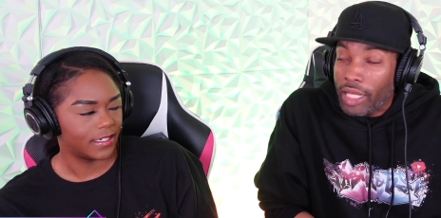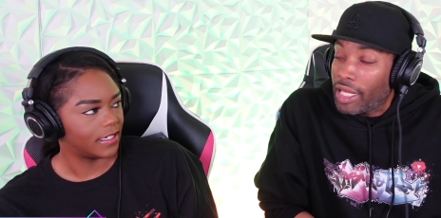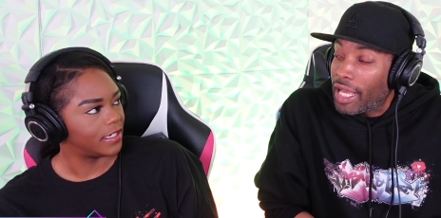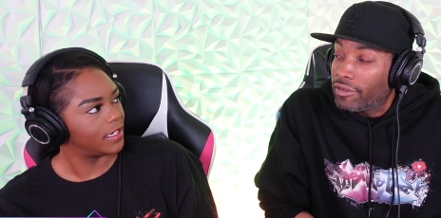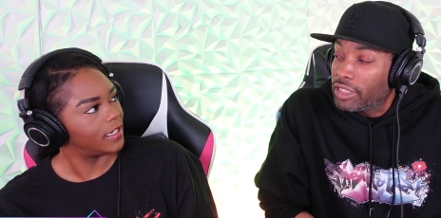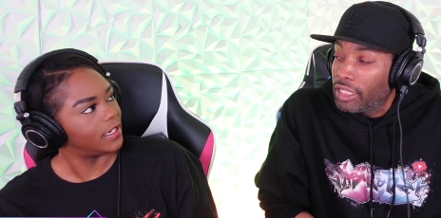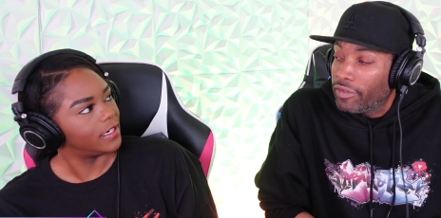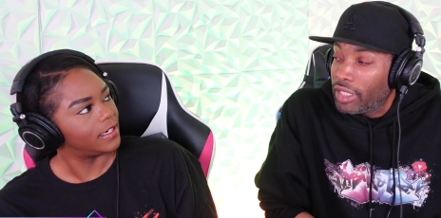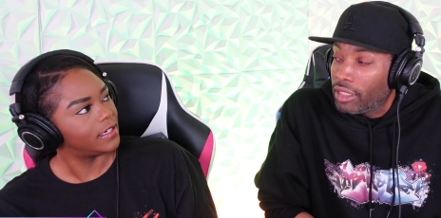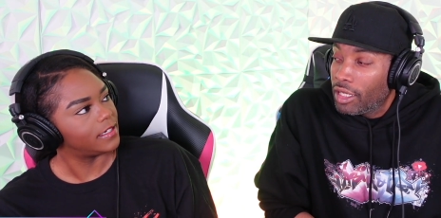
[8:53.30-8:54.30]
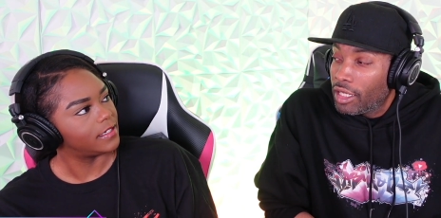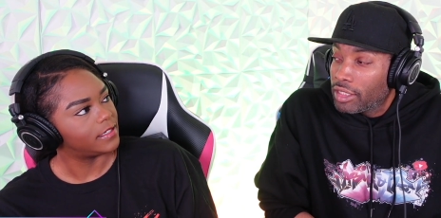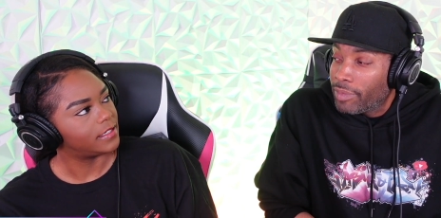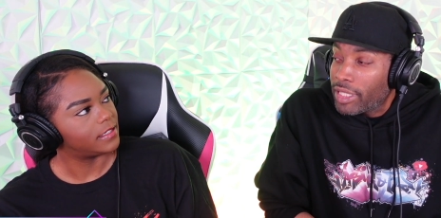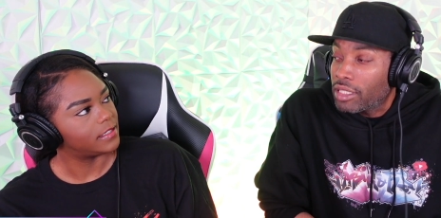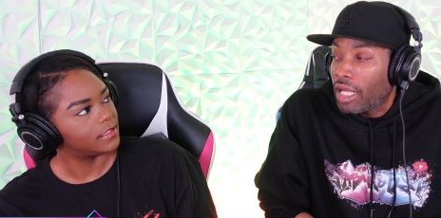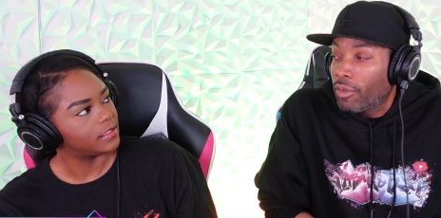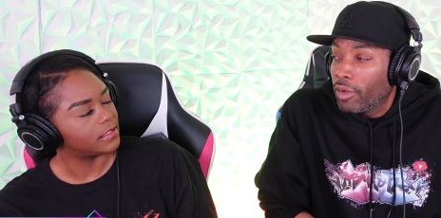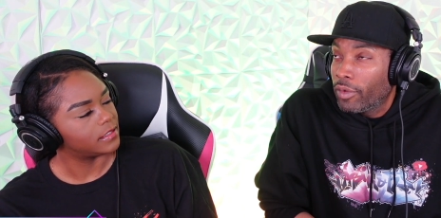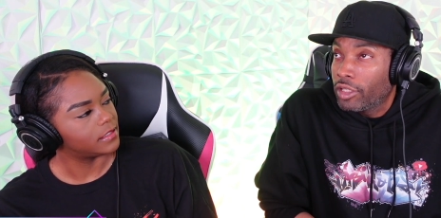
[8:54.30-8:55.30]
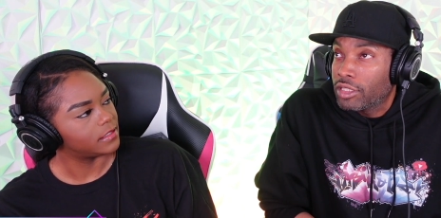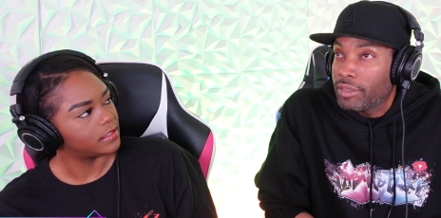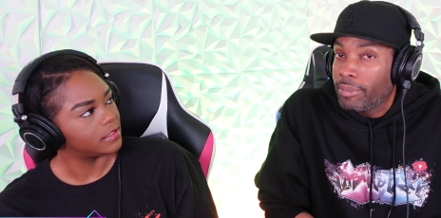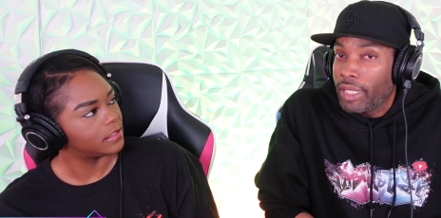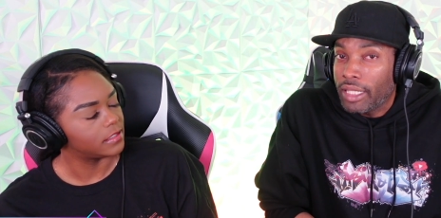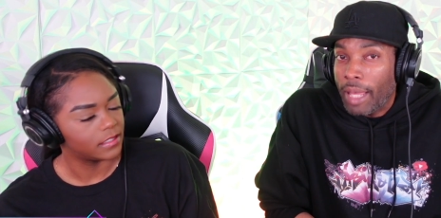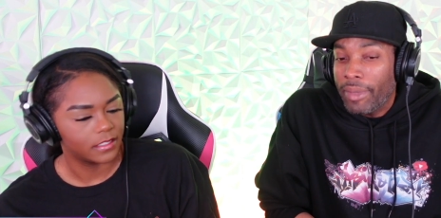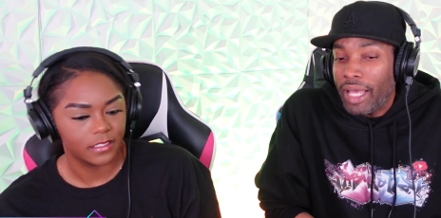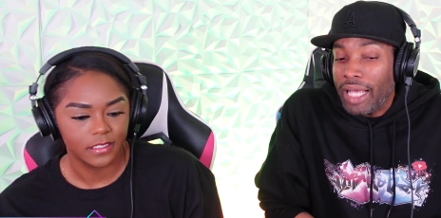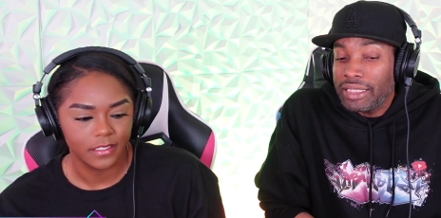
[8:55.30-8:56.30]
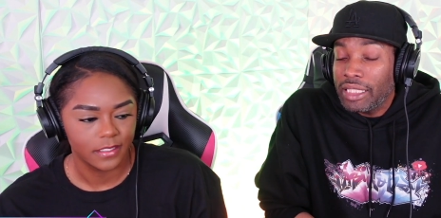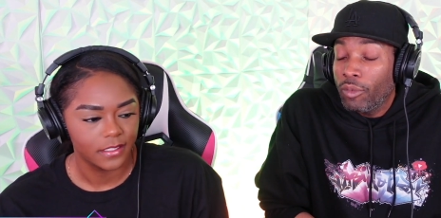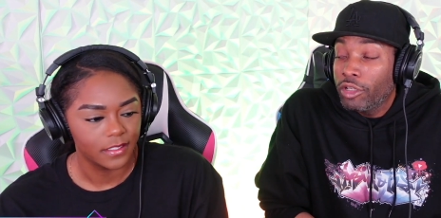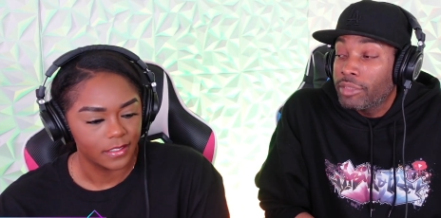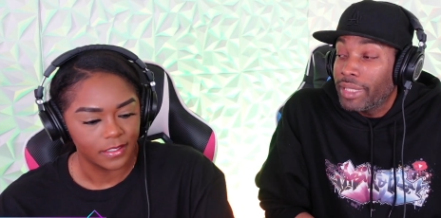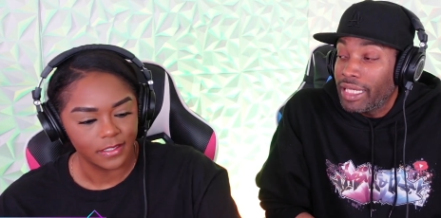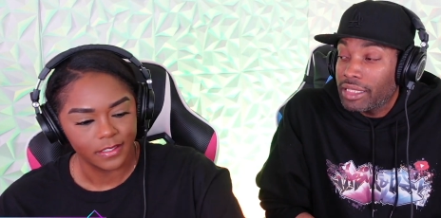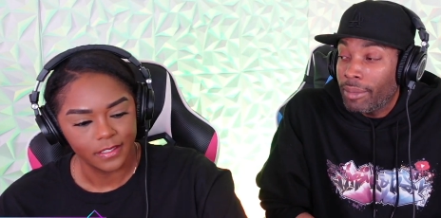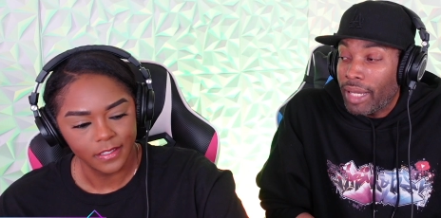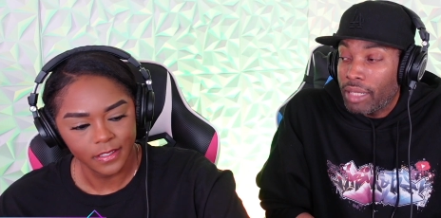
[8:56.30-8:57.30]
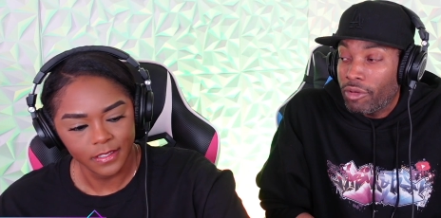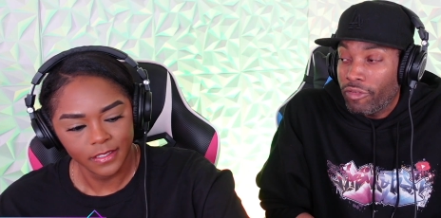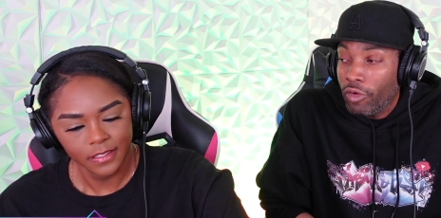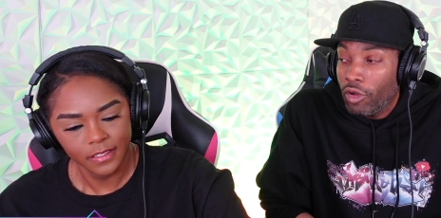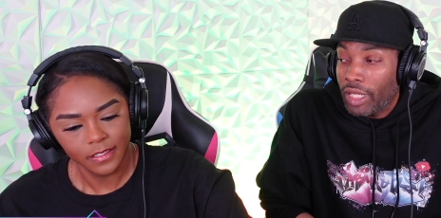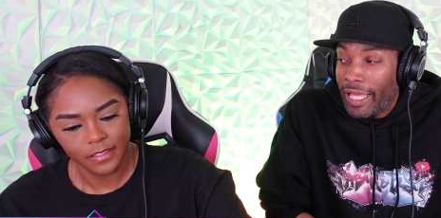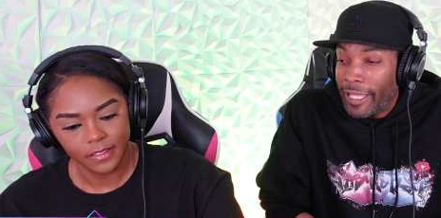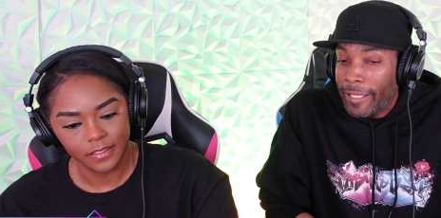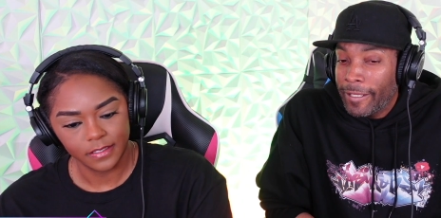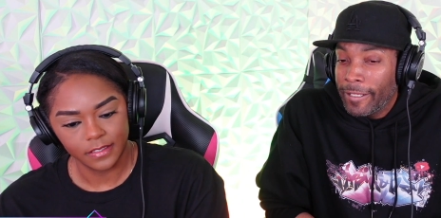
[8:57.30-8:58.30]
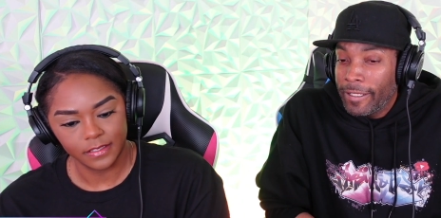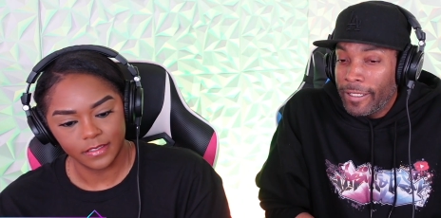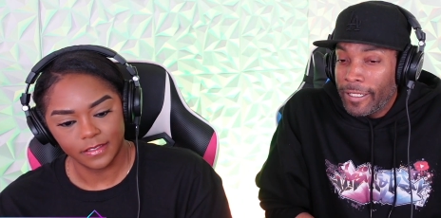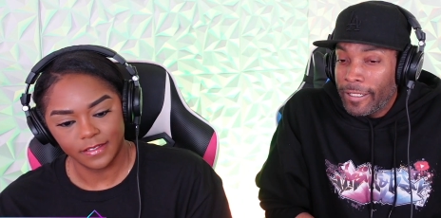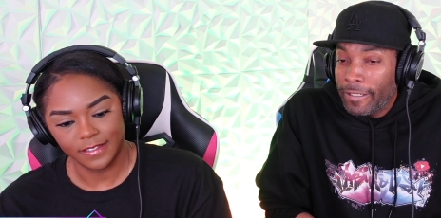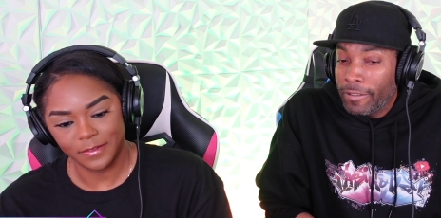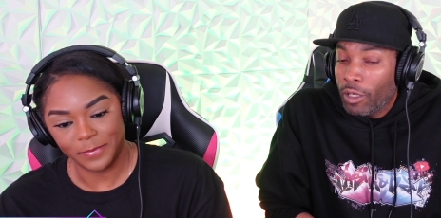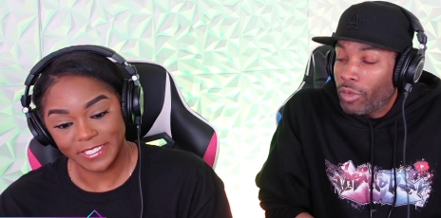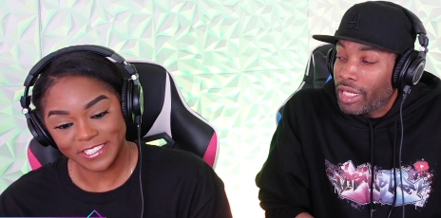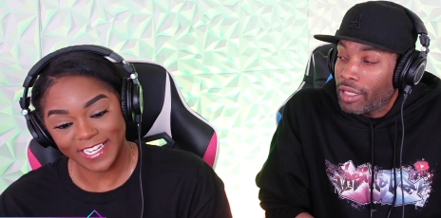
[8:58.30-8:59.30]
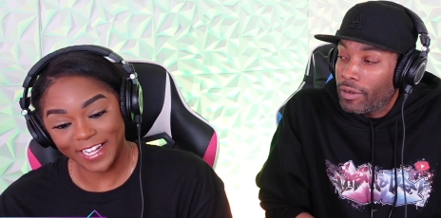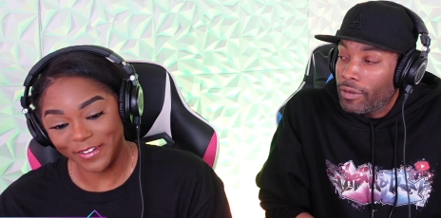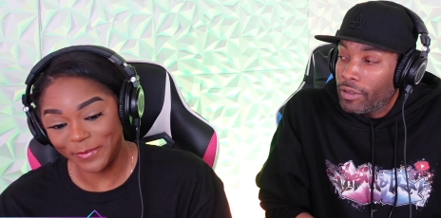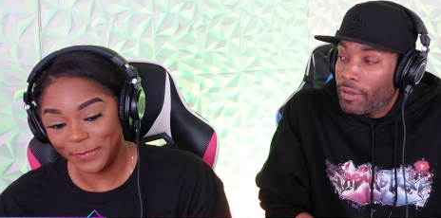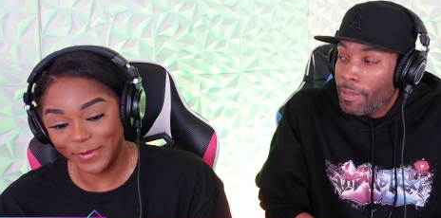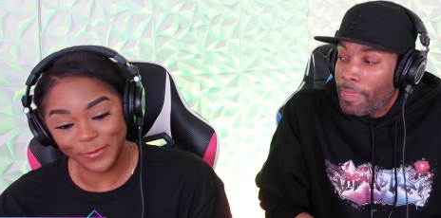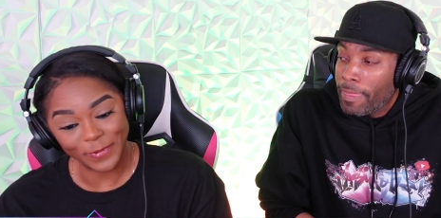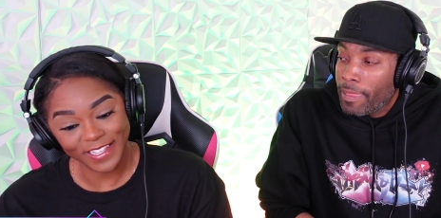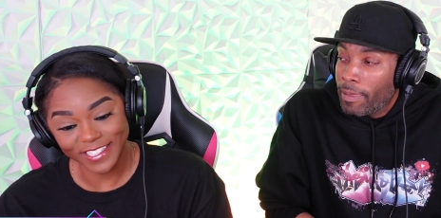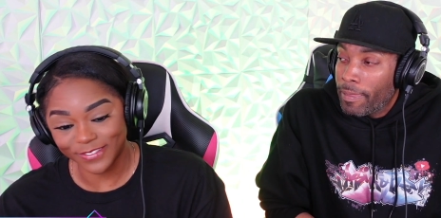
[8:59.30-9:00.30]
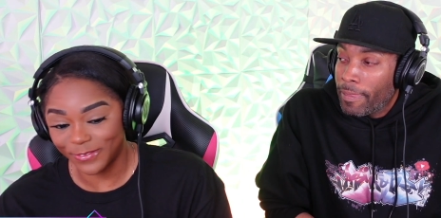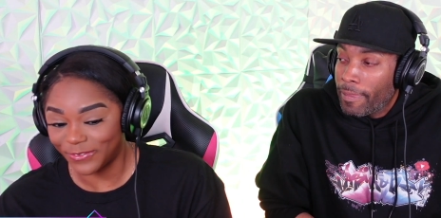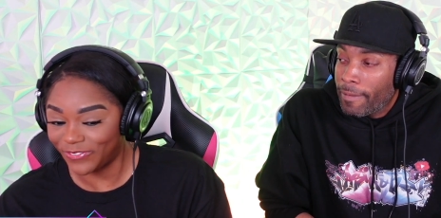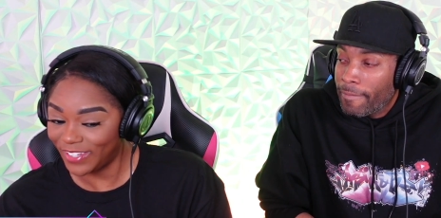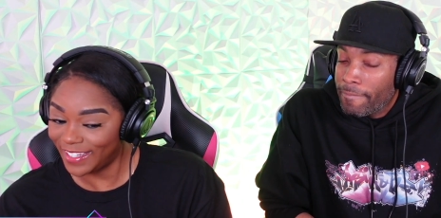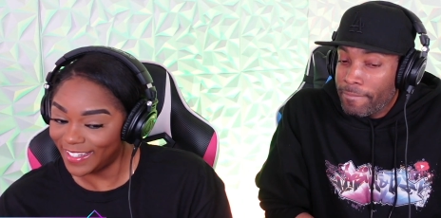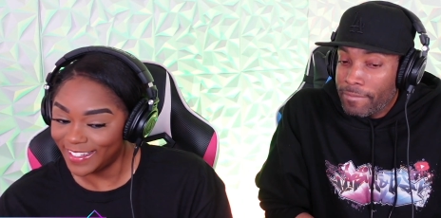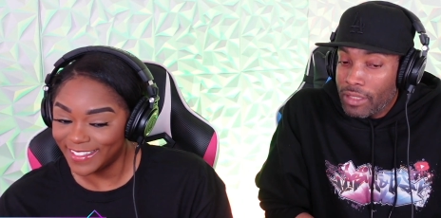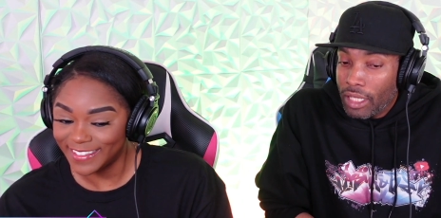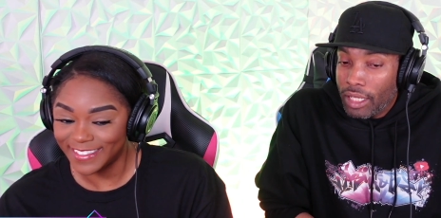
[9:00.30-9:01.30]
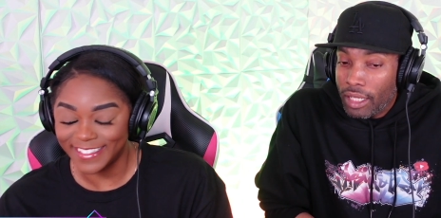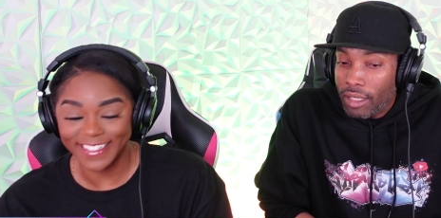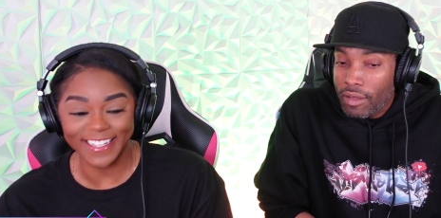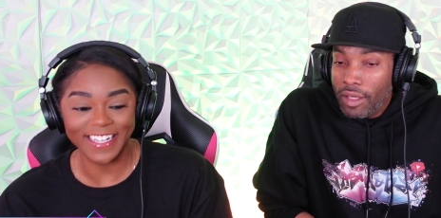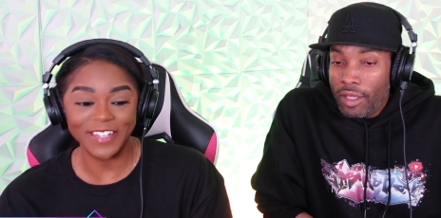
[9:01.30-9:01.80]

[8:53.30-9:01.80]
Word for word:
Speaker 1: live TV, especially like with Will Smith. I mean, I seen Will Smith hit somebody before, like. You know, but when you it,
Speaker 2: gotta remember, Will is from Philly. Yeah, you know what